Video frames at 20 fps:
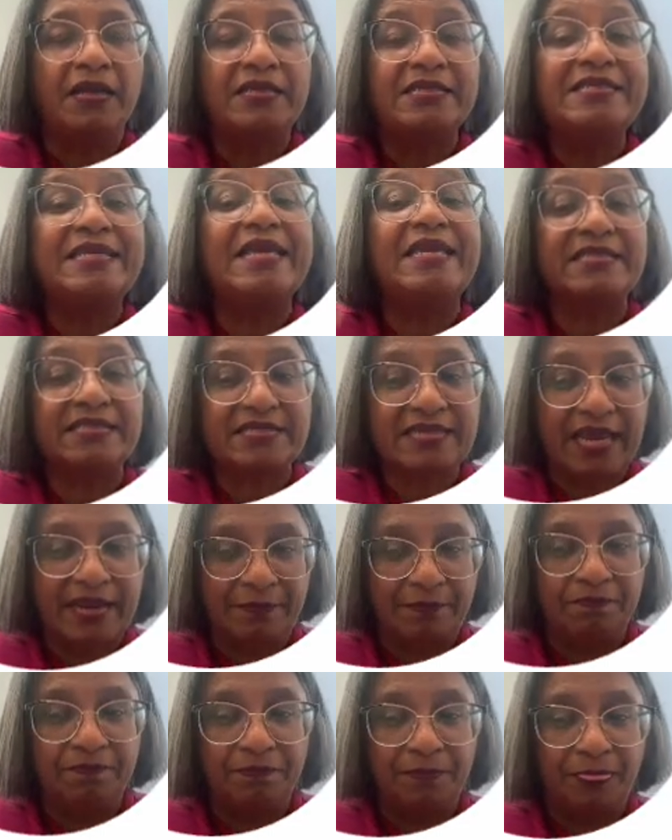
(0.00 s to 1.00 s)
takes
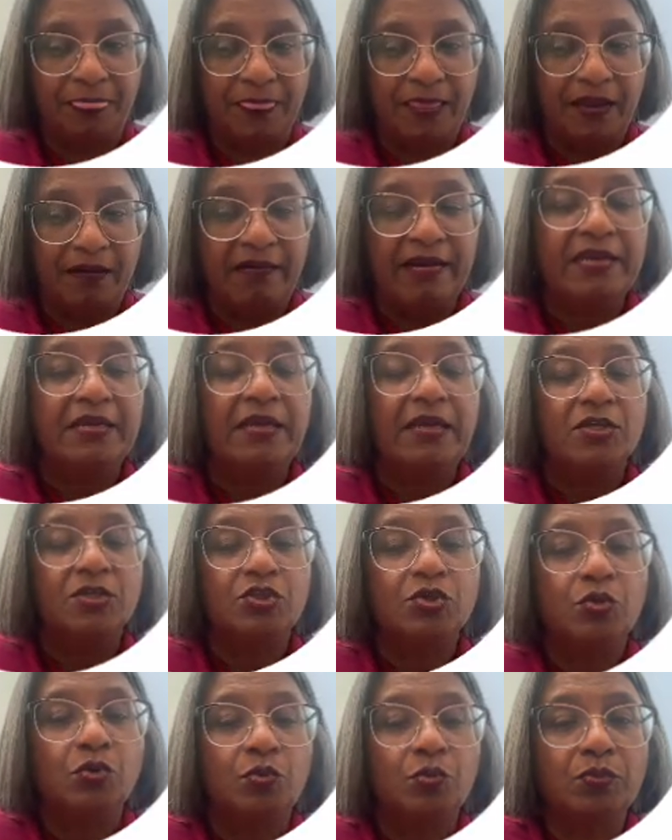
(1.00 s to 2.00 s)
time, right?
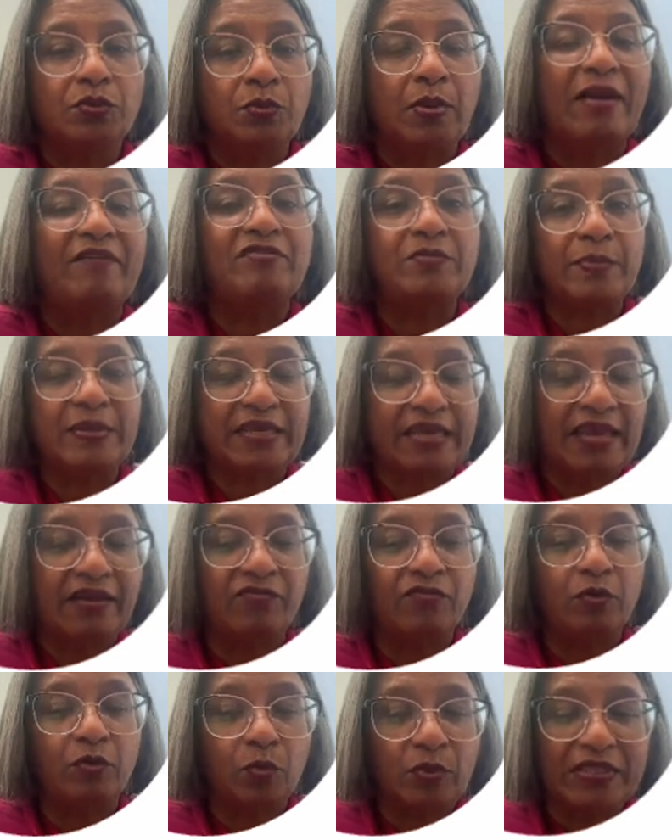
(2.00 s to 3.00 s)
So you have to be
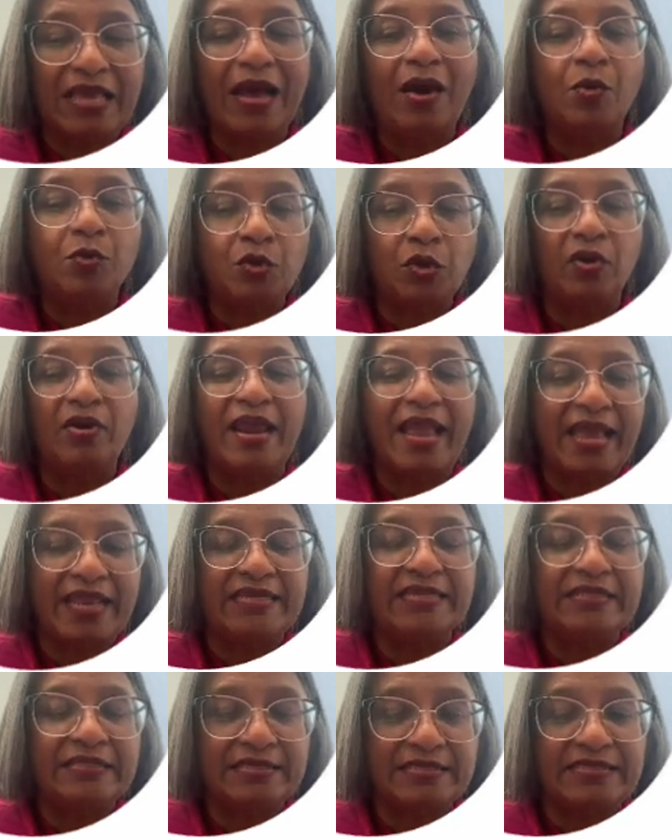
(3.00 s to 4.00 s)
careful with how you're
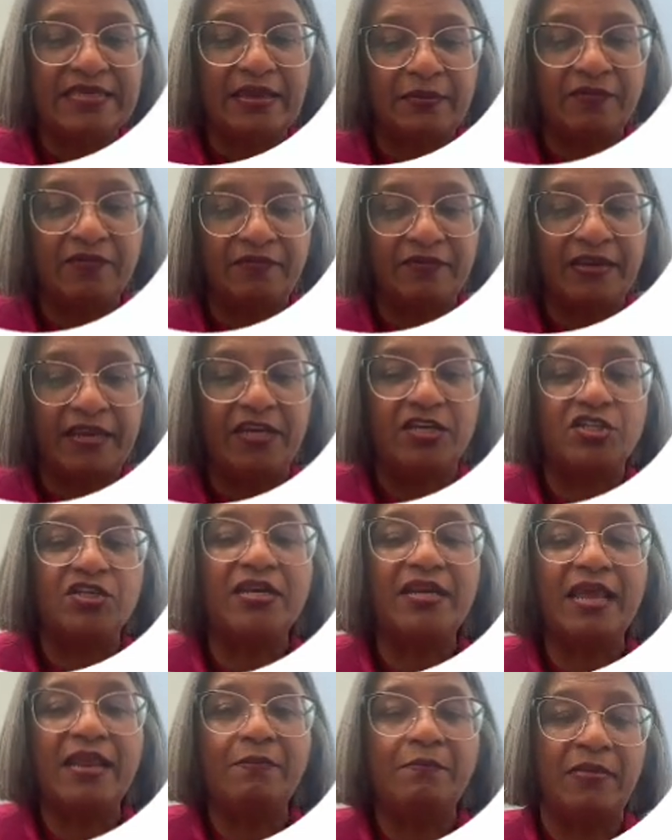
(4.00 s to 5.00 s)
adding this gamification
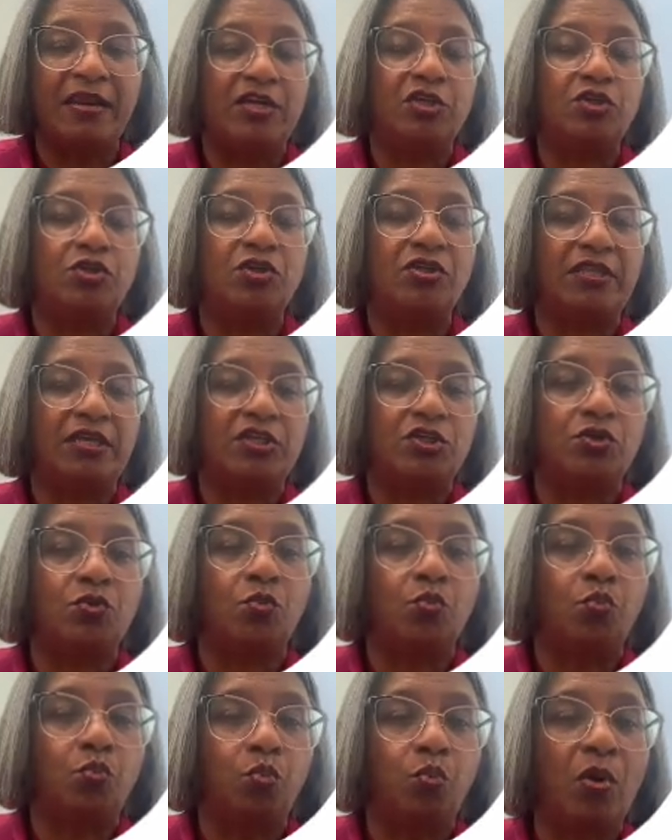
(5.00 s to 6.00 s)
and make sure that you
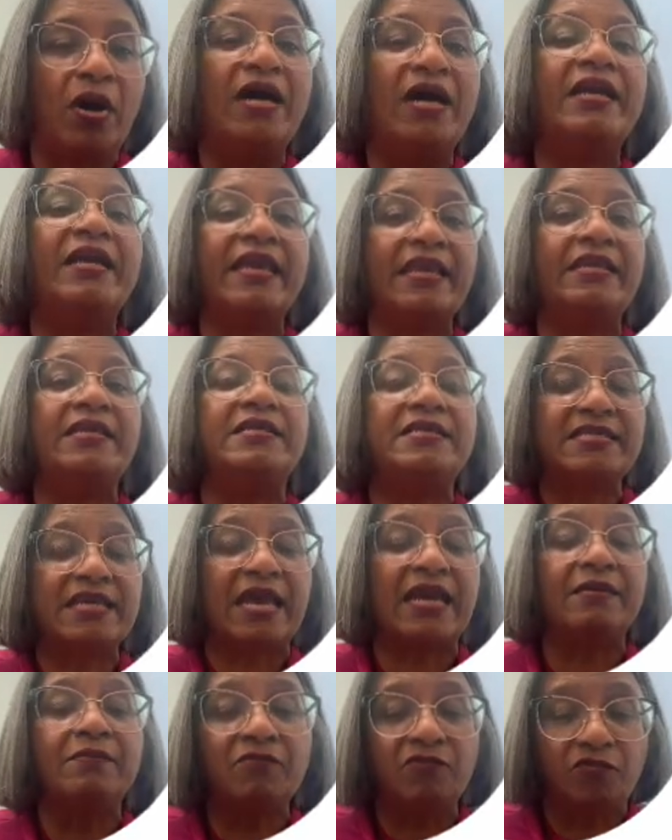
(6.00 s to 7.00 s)
work in
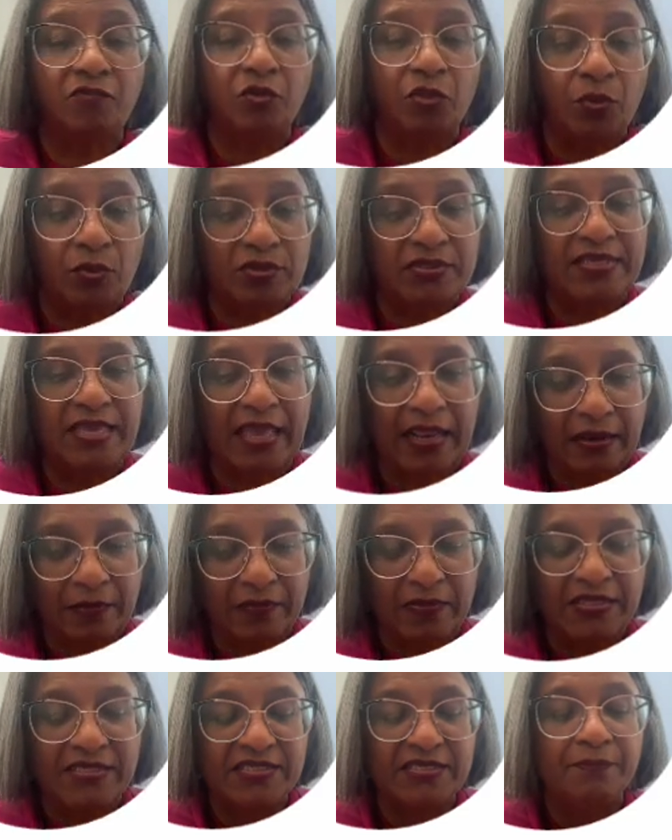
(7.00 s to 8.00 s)
time for those
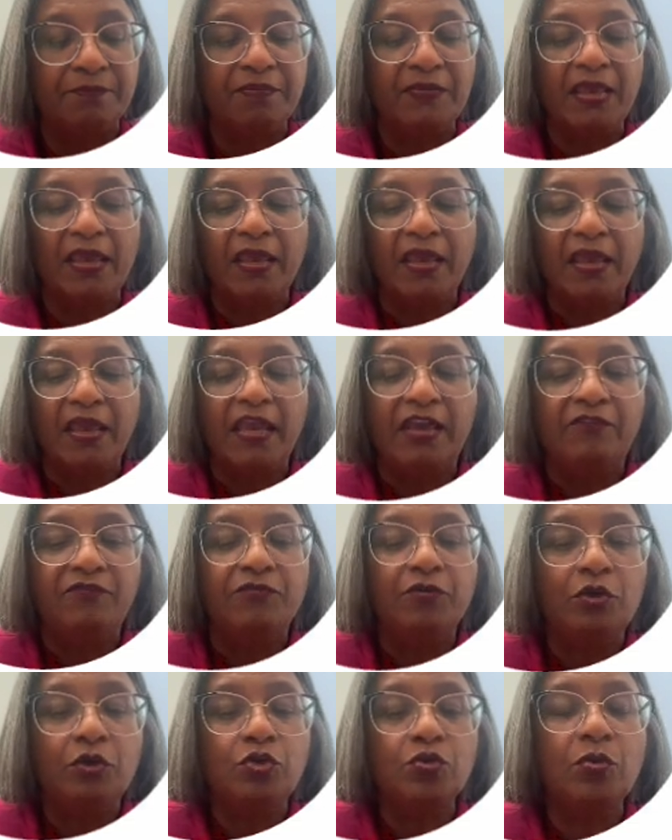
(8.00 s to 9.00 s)
elements. If
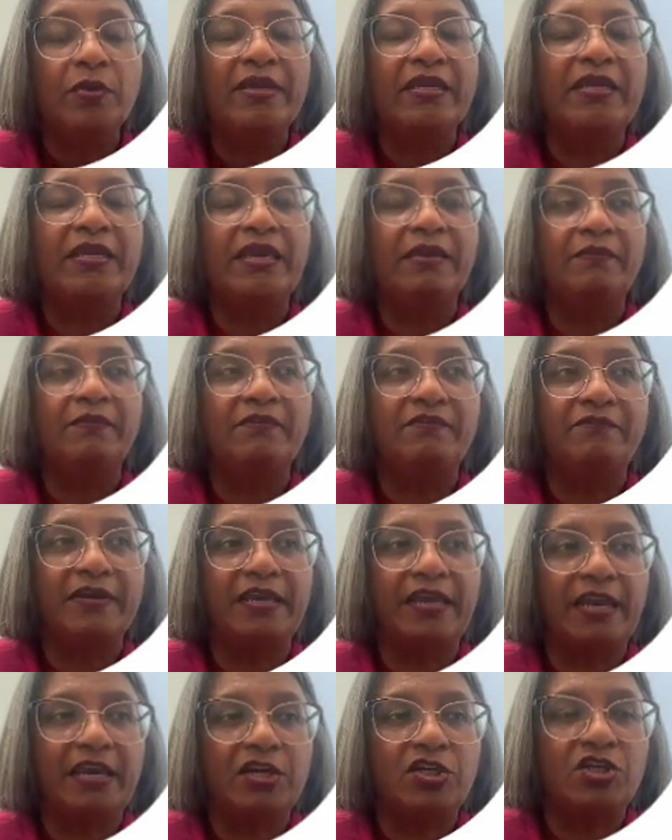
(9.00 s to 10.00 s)
you're doing
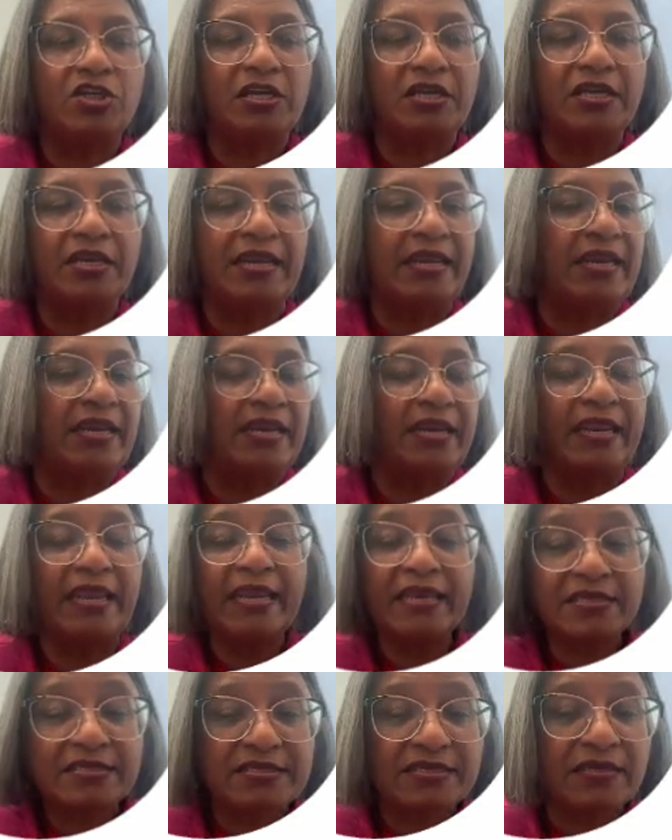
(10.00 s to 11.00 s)
gamification in an
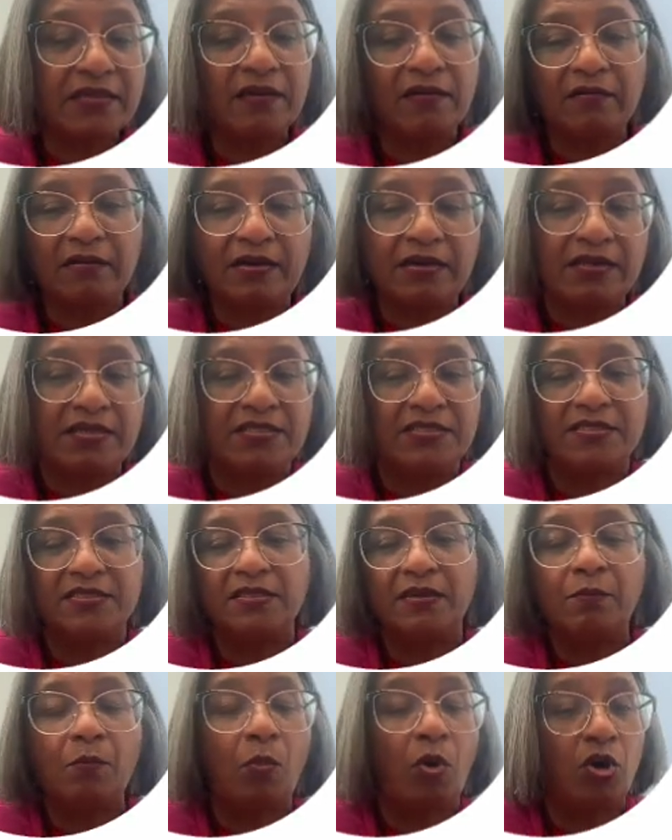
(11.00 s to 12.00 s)
asynchronous
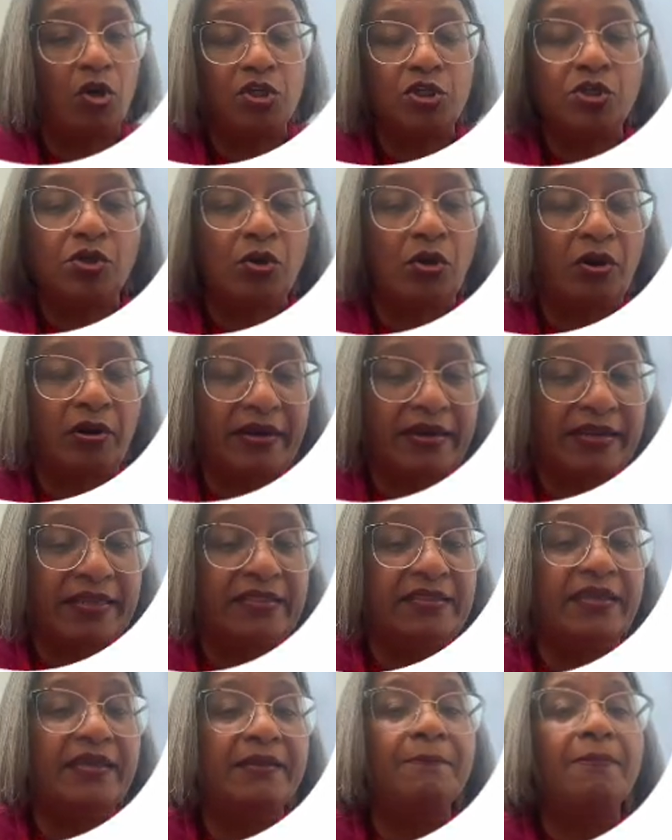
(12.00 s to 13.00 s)
module or
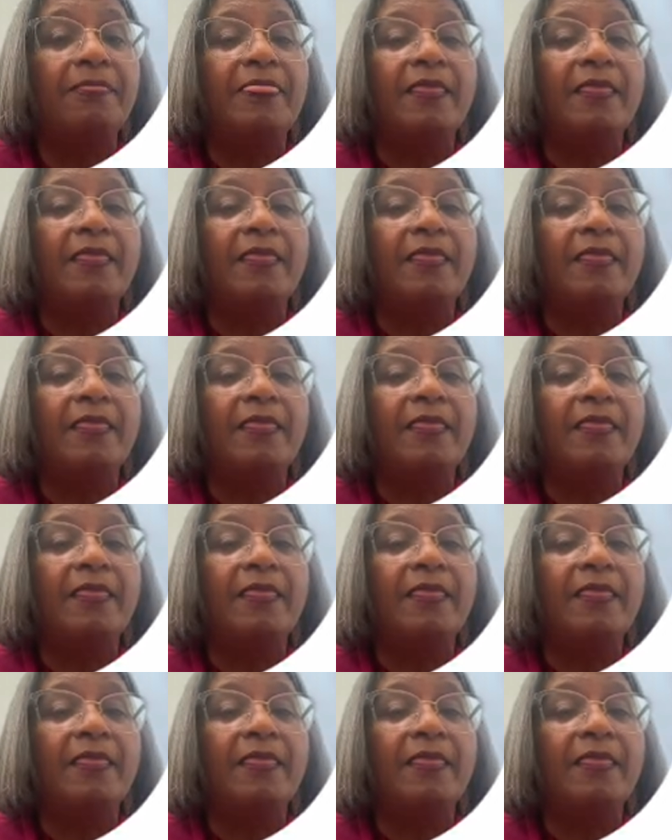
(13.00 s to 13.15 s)
anything,